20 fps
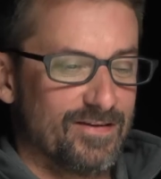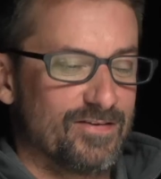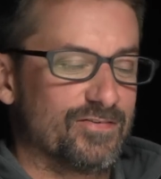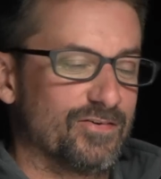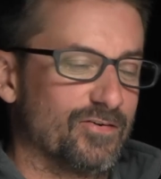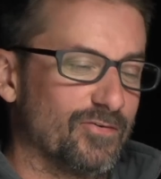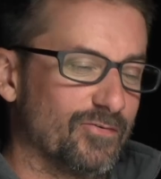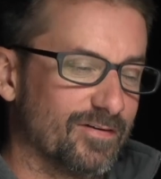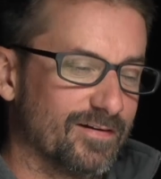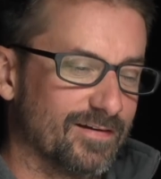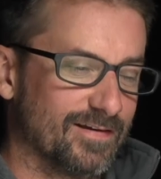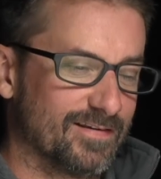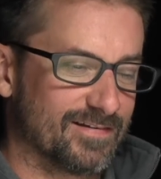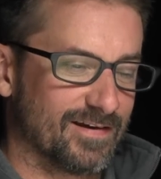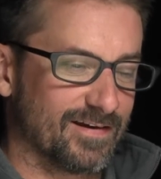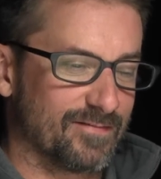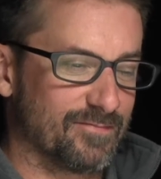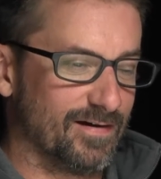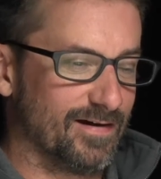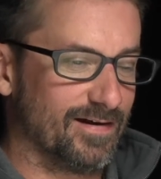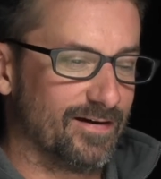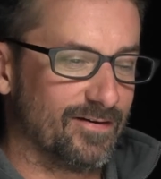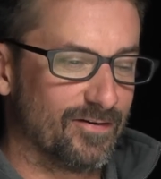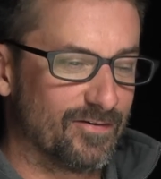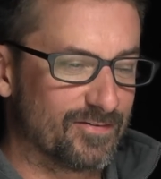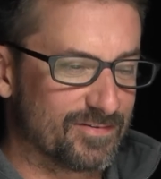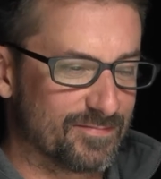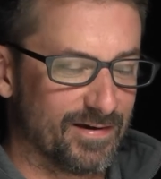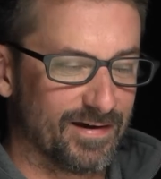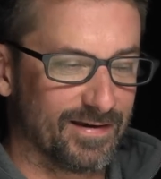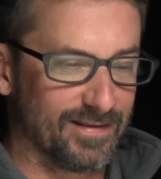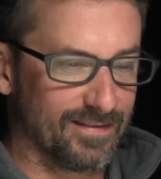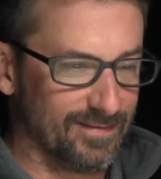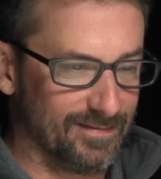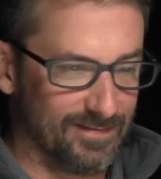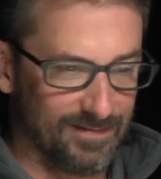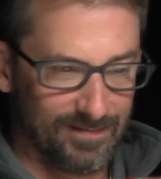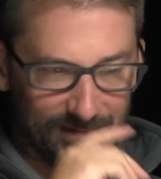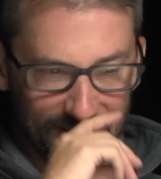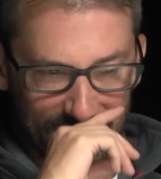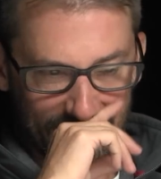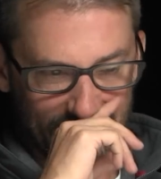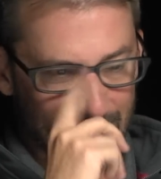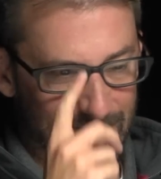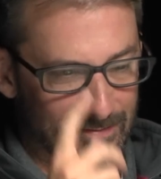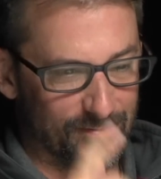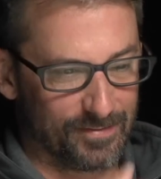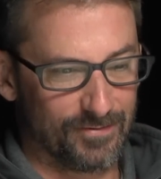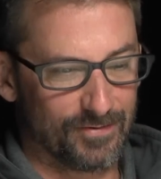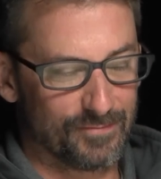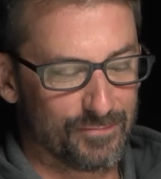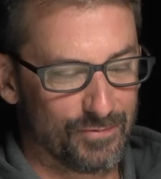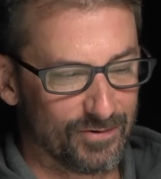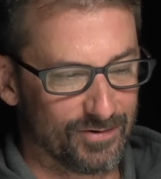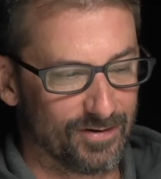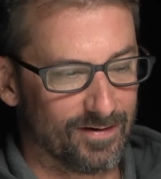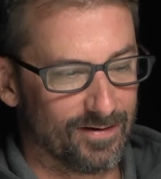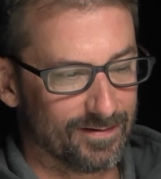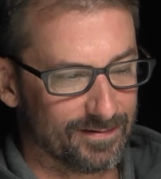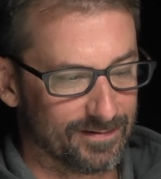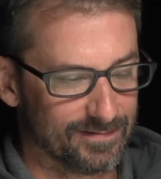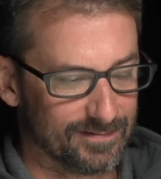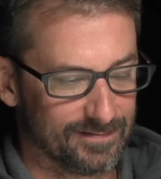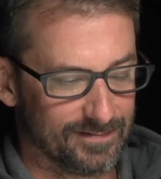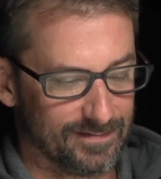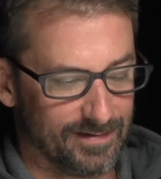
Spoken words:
So, it's like, I don't know, it's my second or third bulldog,